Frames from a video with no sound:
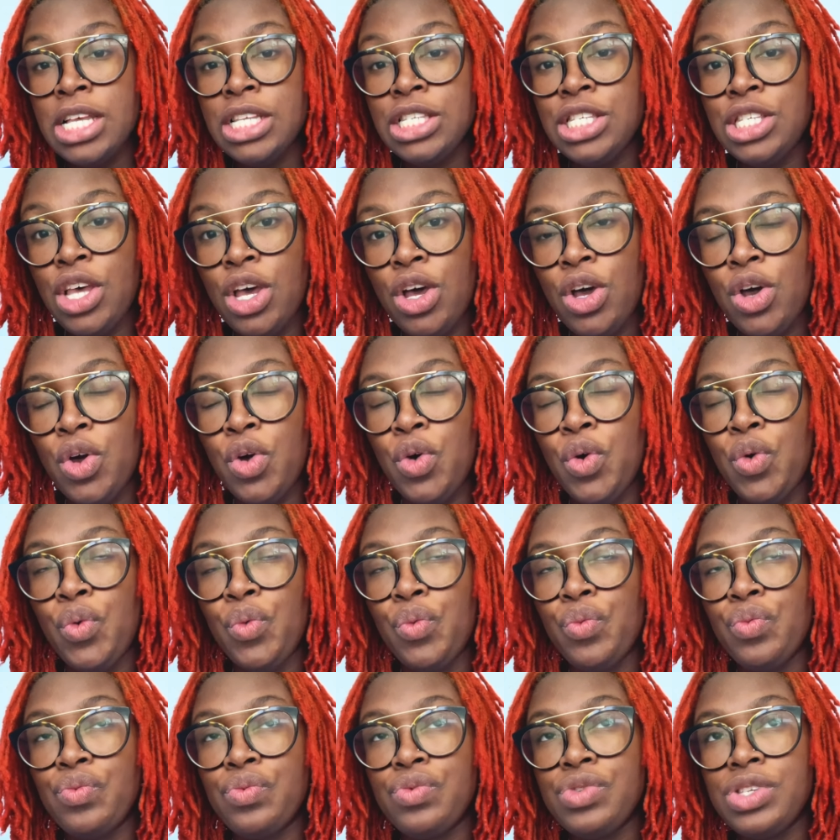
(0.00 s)

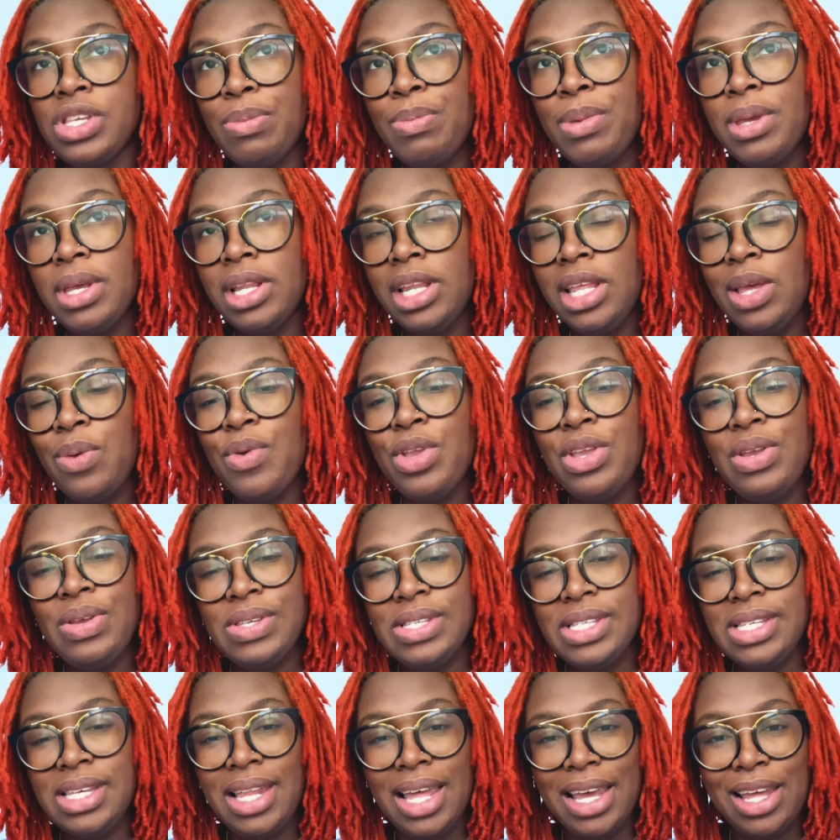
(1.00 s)
So typically when you
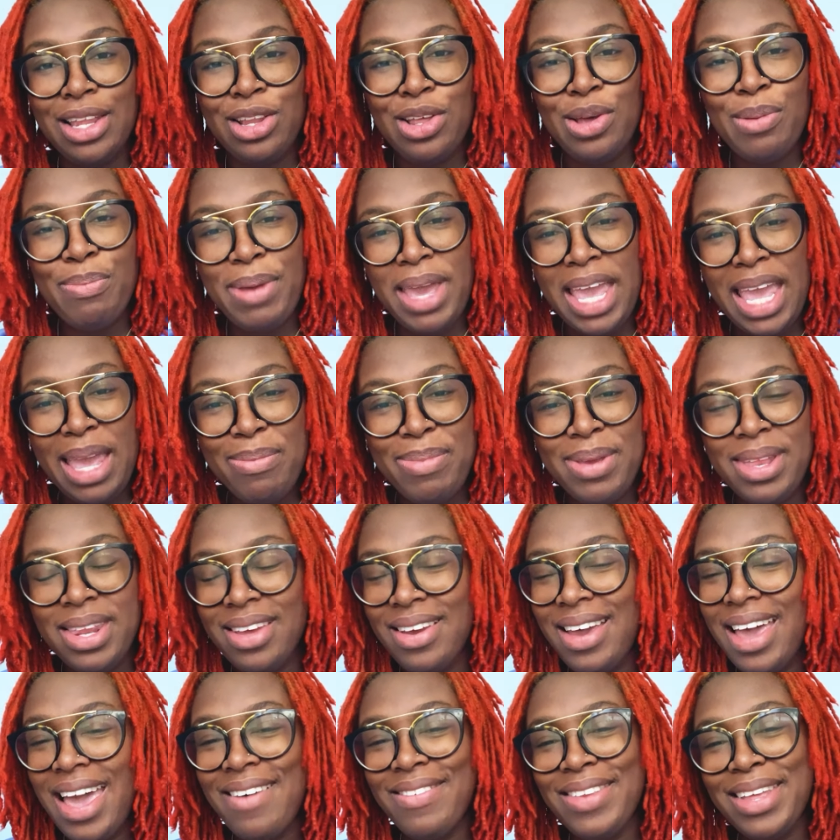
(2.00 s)
see like a little baby,
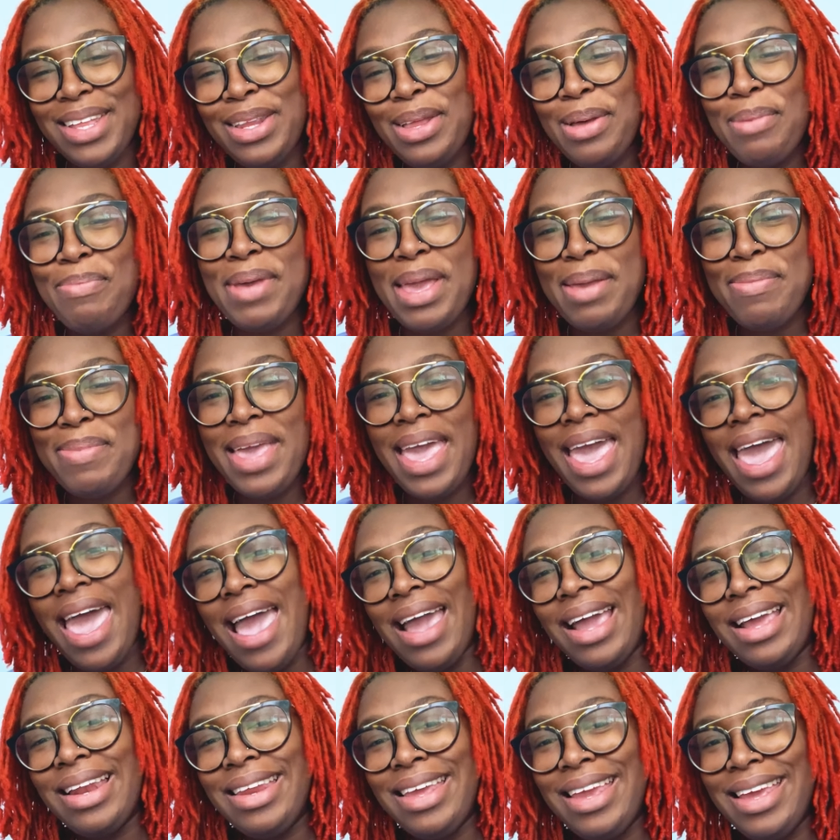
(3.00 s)
they'll have like a little baby
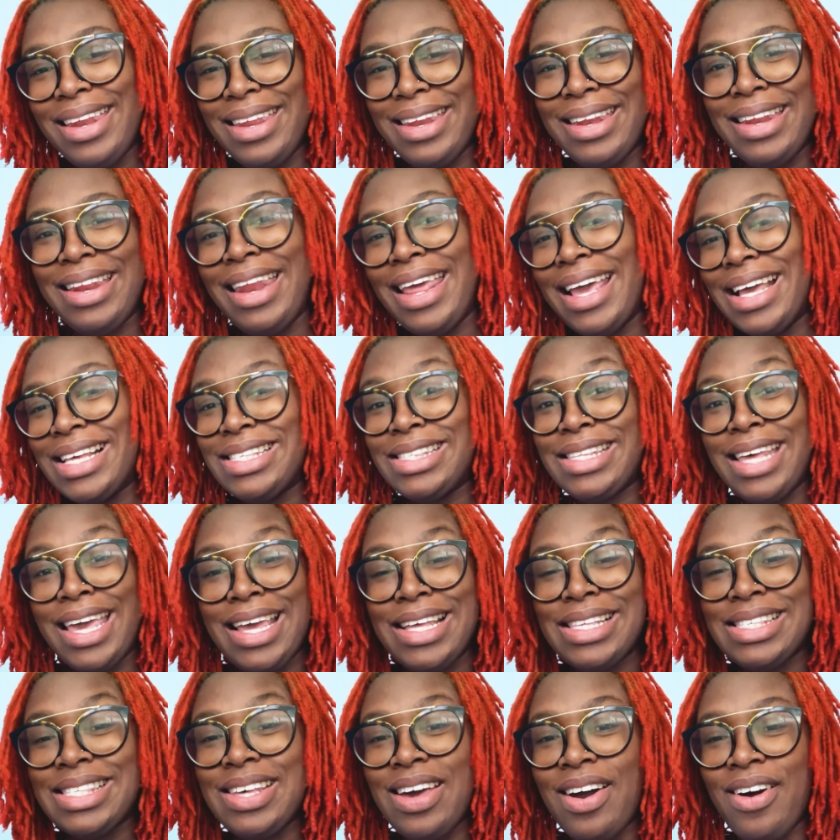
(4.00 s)
acne and then the next
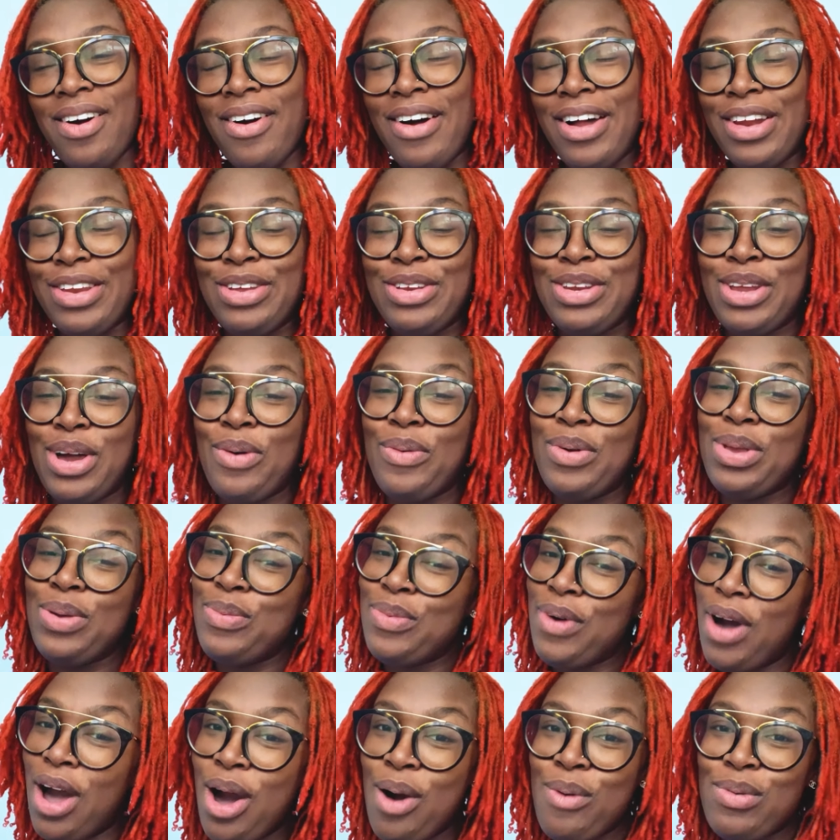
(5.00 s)
day it's gone. We
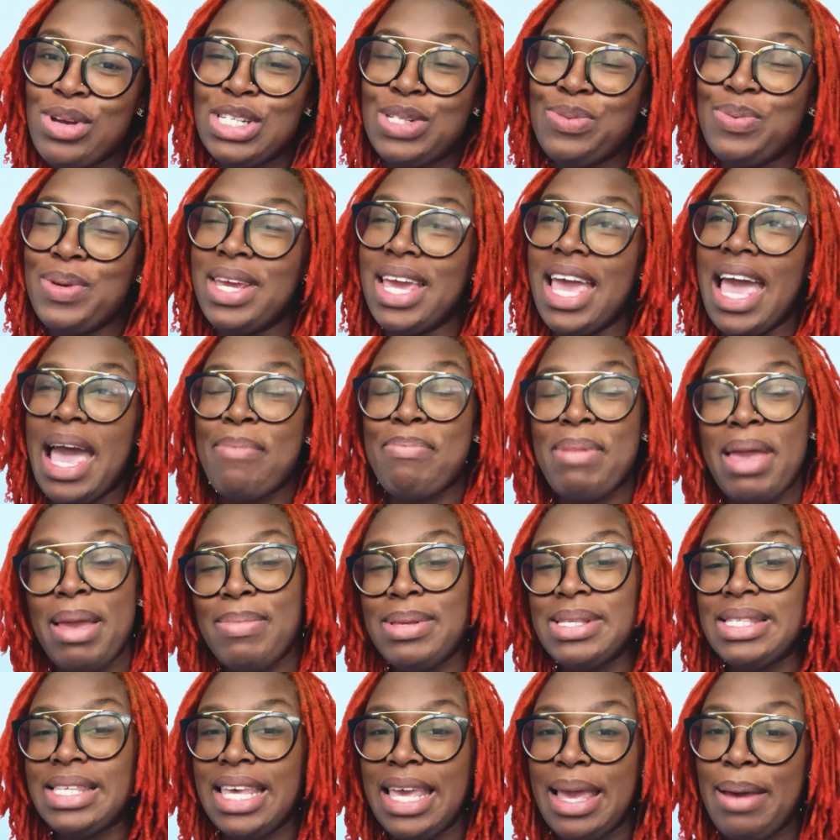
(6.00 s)
all wish we could have
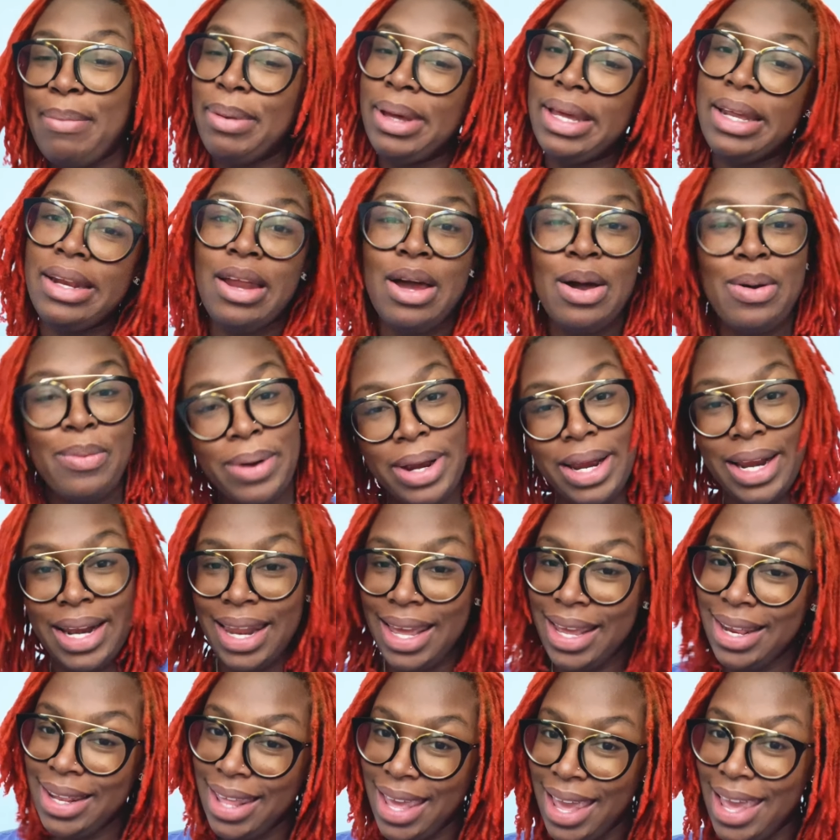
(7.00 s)
baby skin, but it don't work
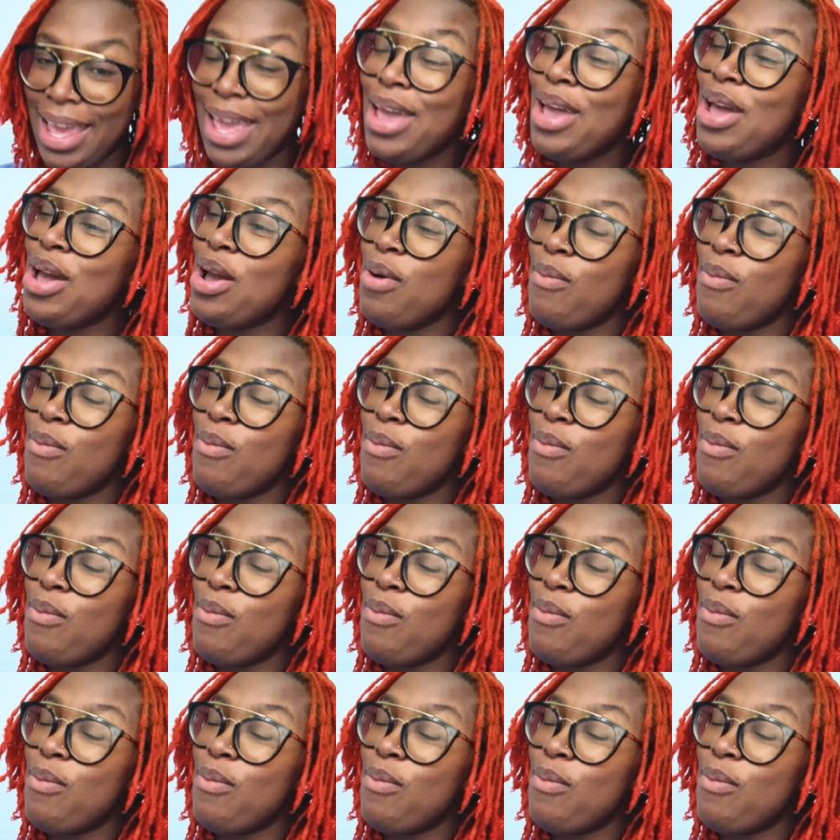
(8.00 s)
like that.